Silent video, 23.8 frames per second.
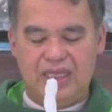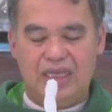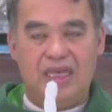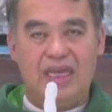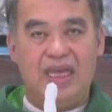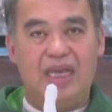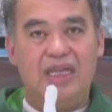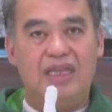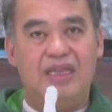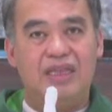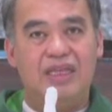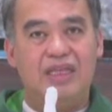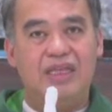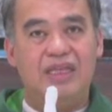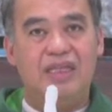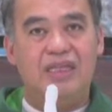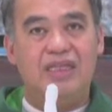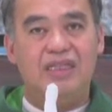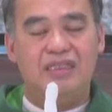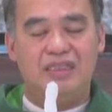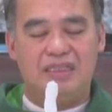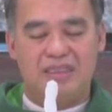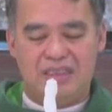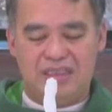And
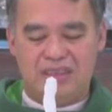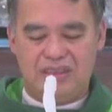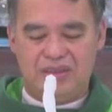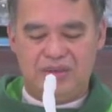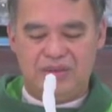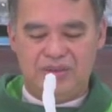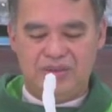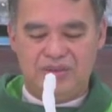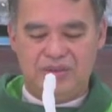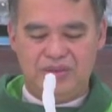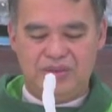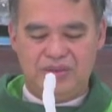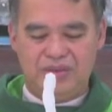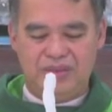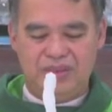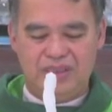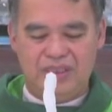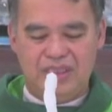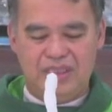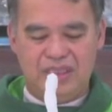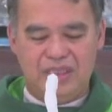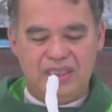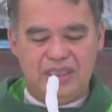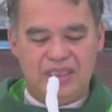these who
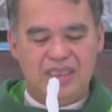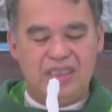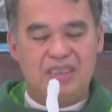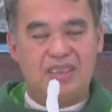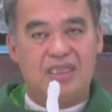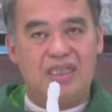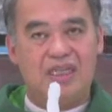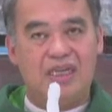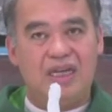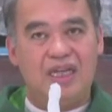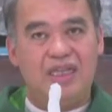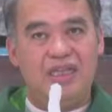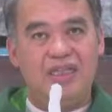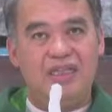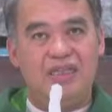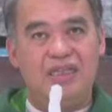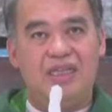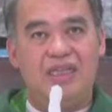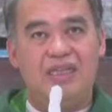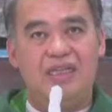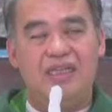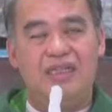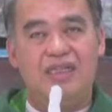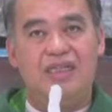
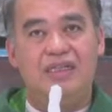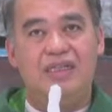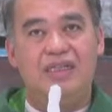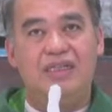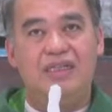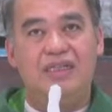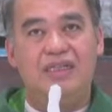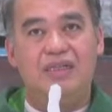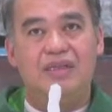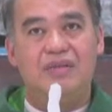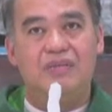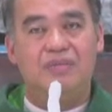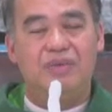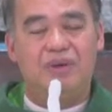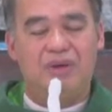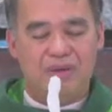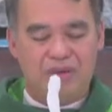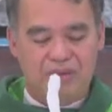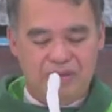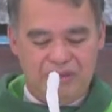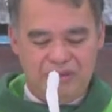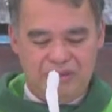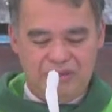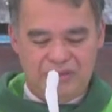discredited
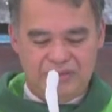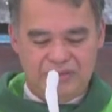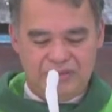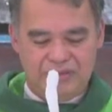Paul,